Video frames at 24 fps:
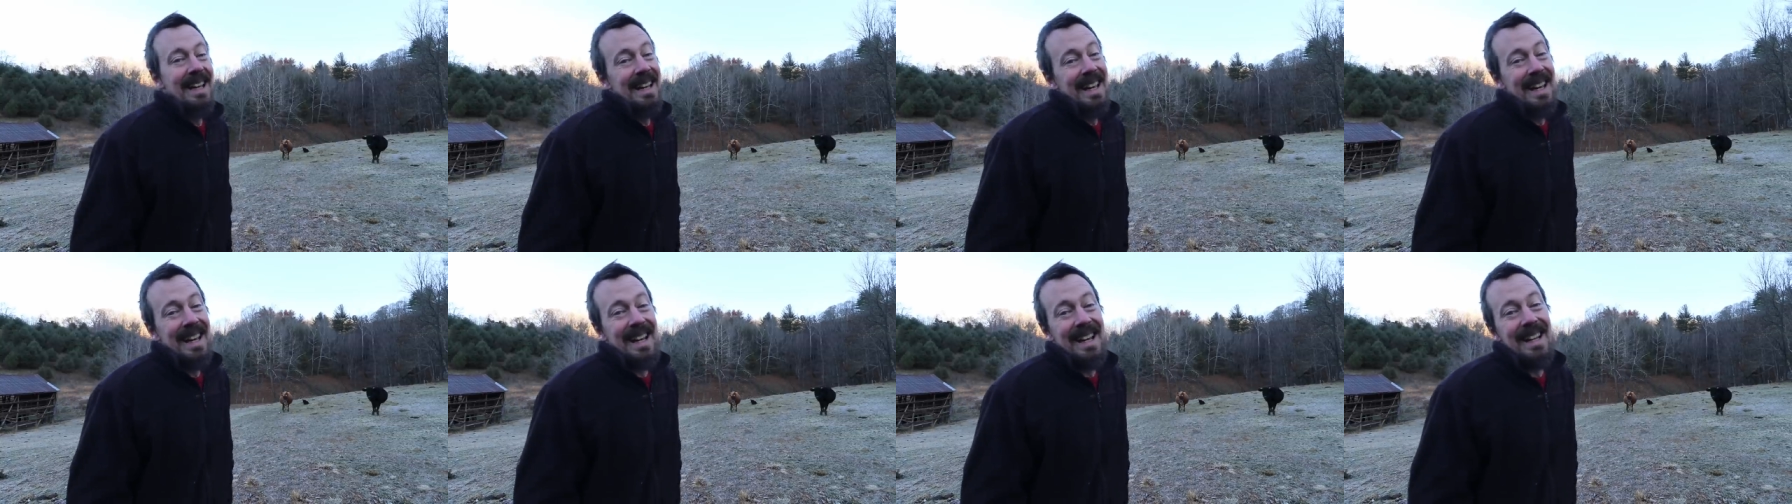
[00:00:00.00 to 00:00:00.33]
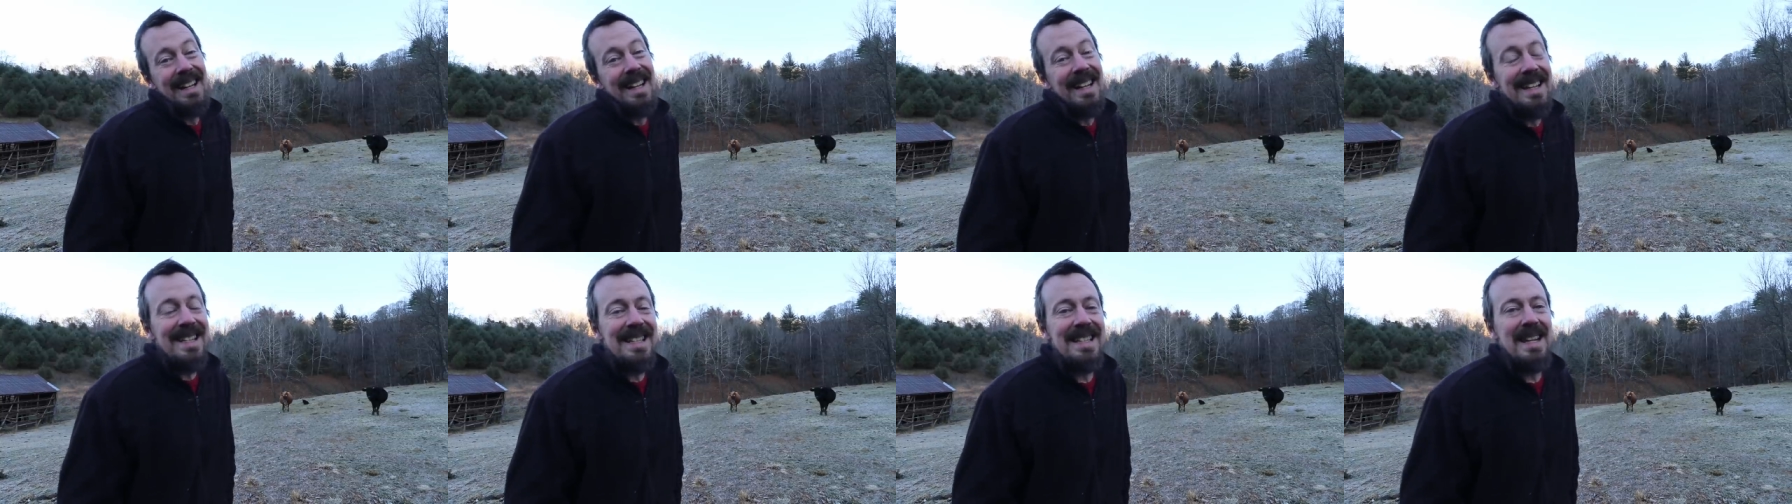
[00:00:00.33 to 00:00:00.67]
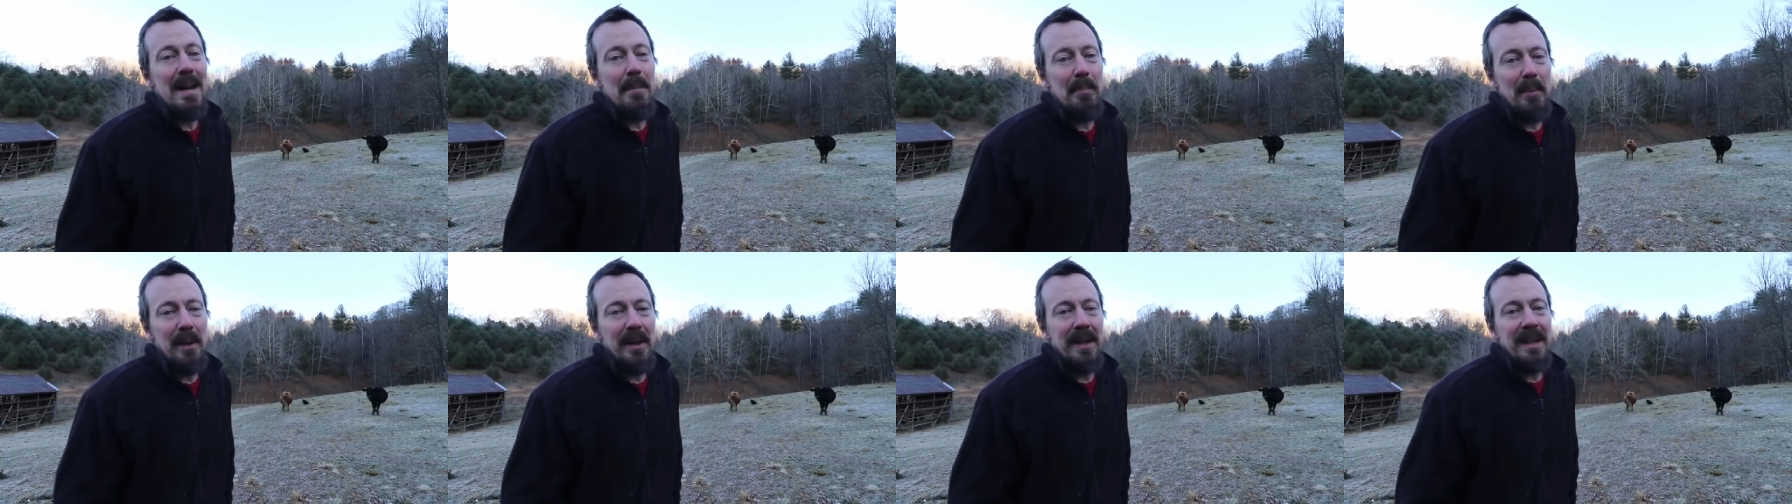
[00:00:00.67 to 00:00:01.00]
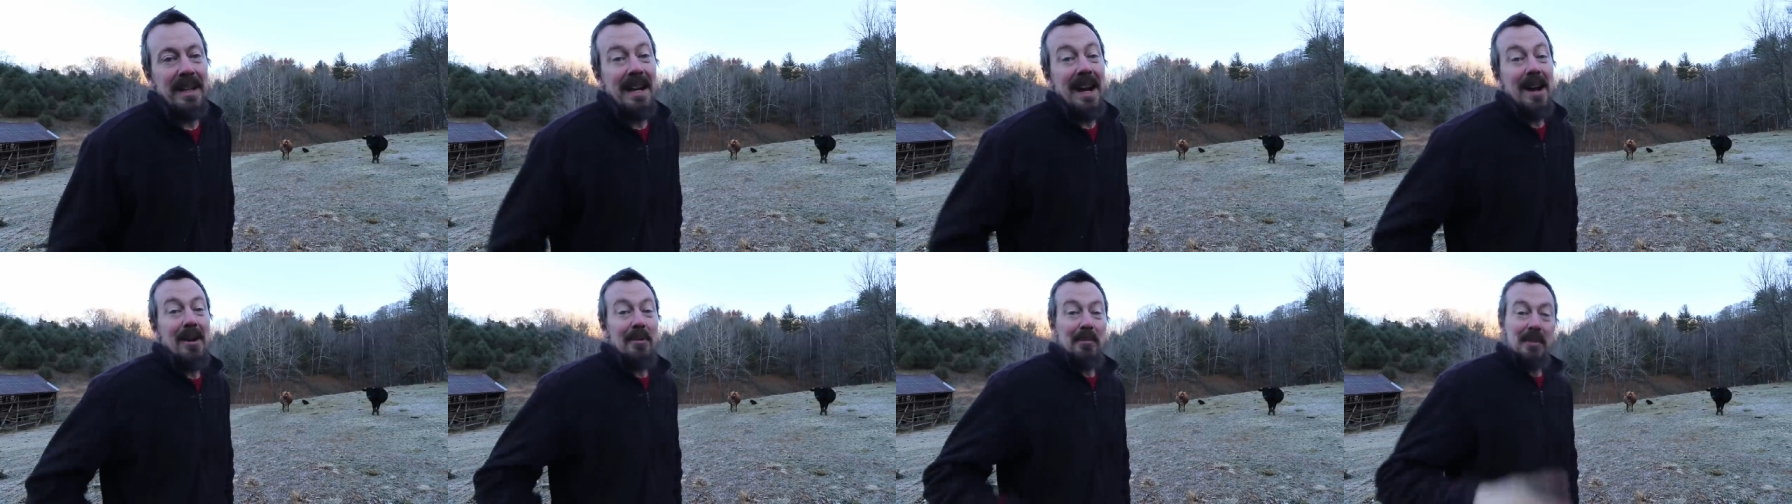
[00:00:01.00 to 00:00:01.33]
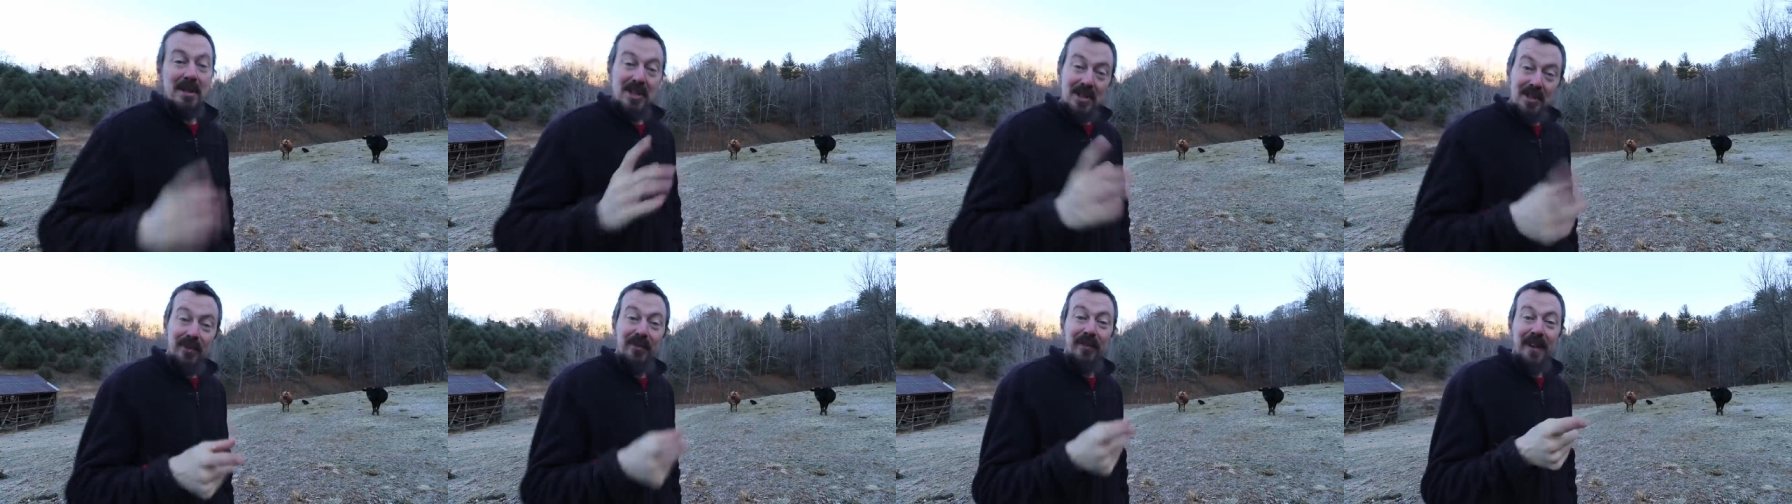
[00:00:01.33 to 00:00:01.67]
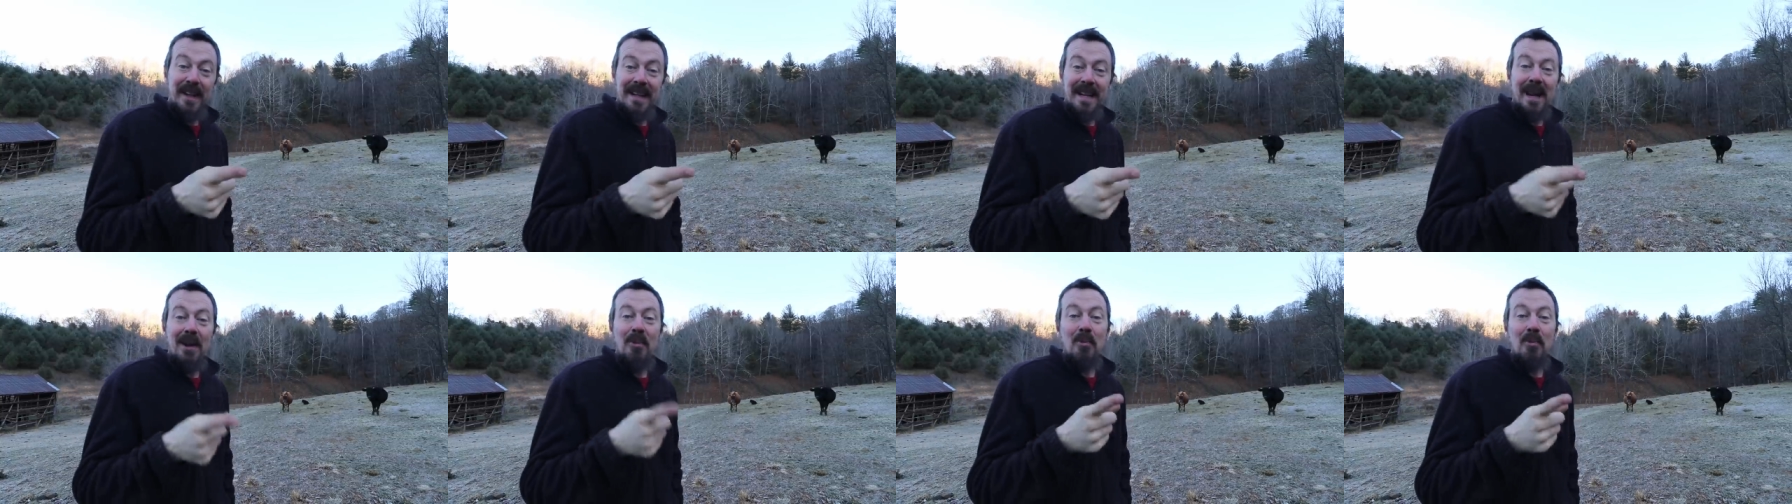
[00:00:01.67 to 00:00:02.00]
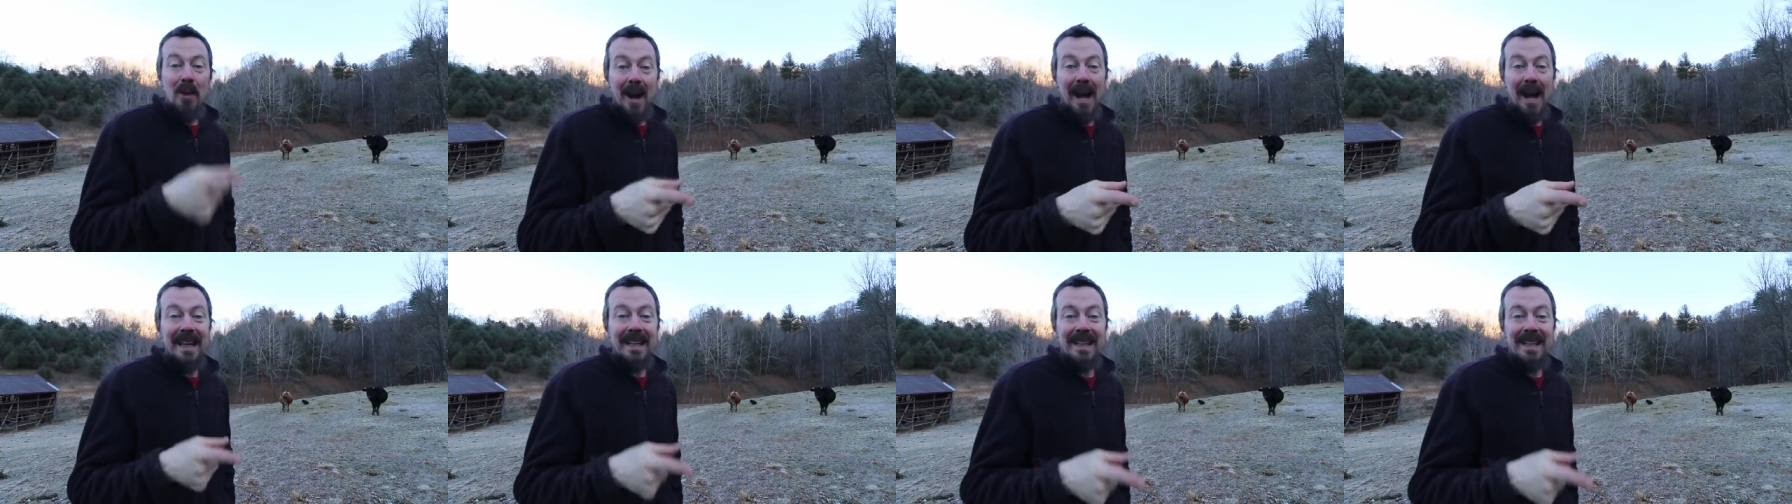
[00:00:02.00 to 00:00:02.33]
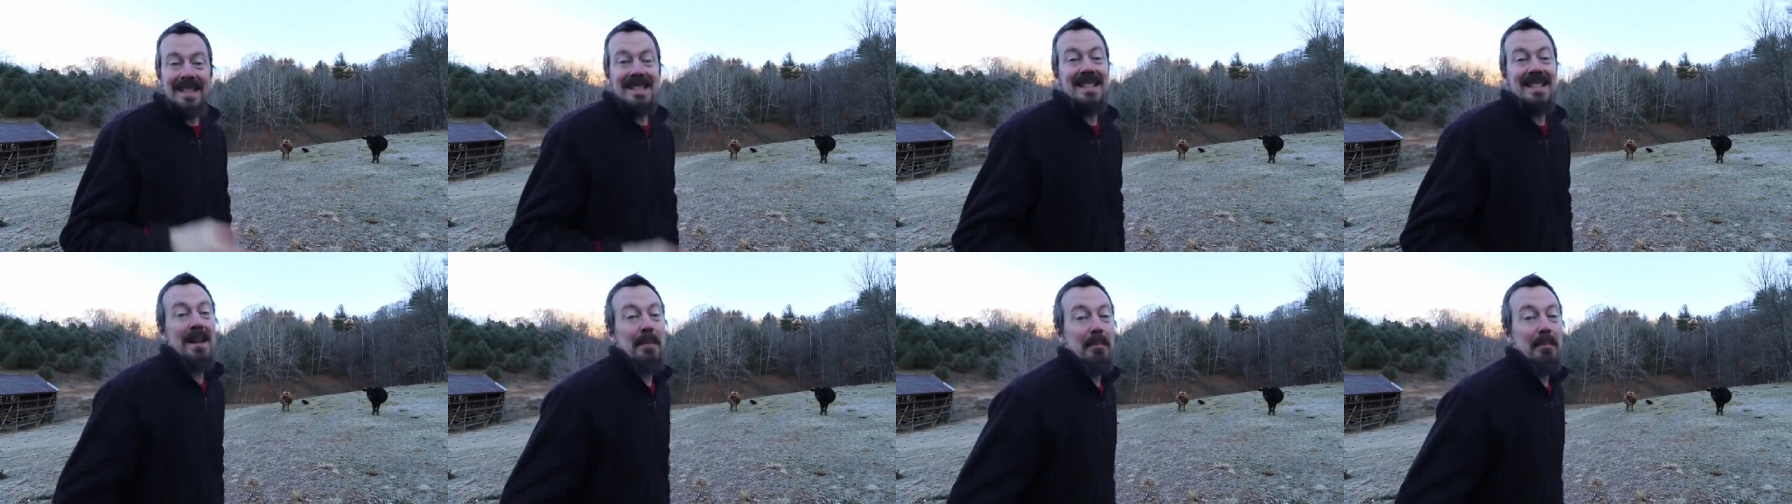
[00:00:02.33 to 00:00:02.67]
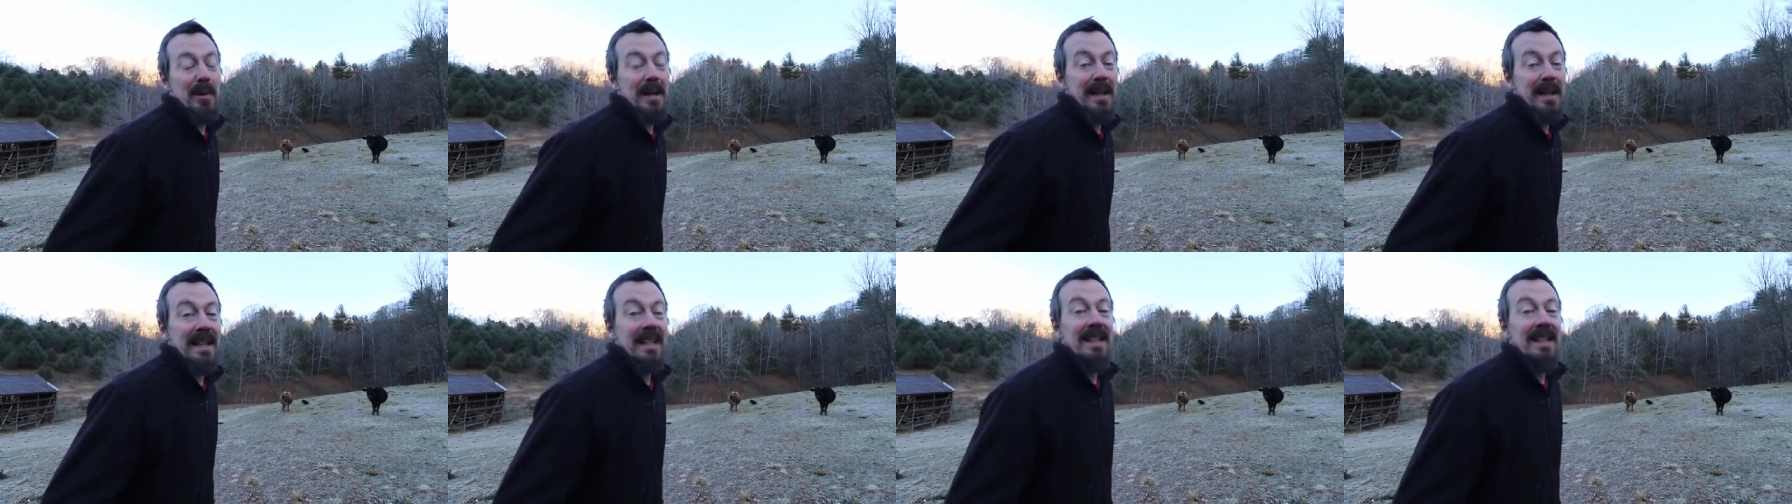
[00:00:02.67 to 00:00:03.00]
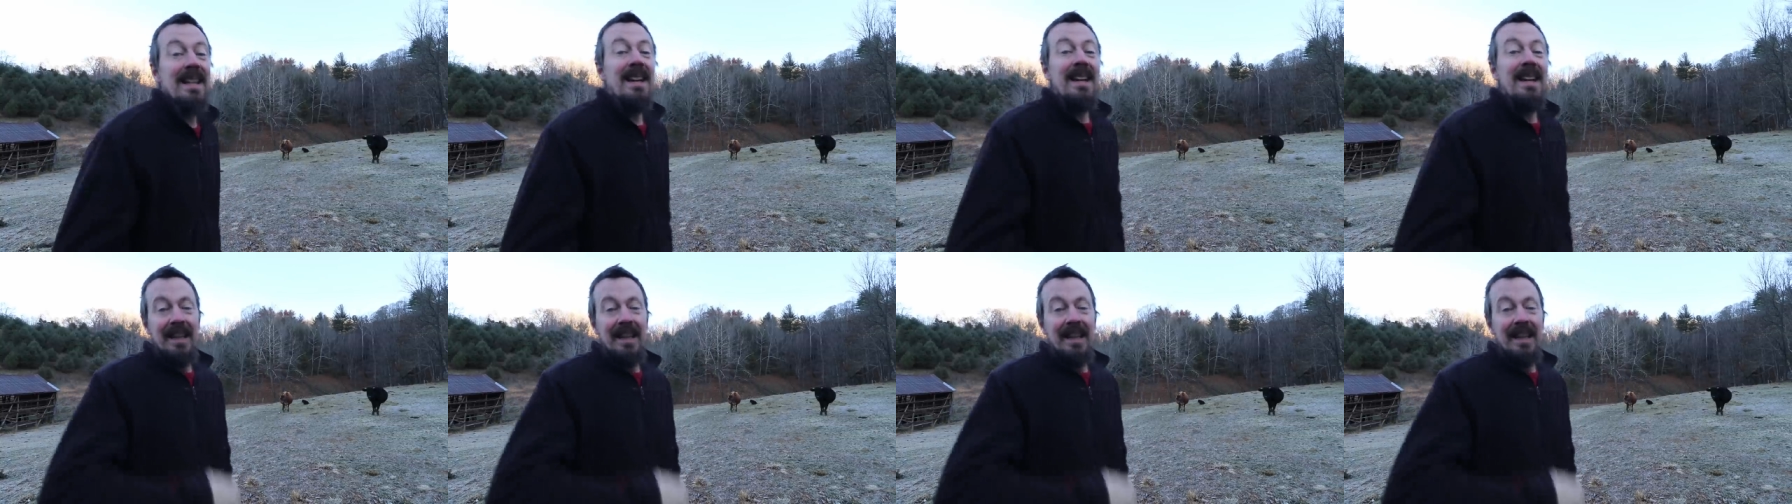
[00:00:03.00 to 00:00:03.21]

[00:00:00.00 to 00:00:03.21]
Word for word: and he's separated out, but you'll find out why he's separated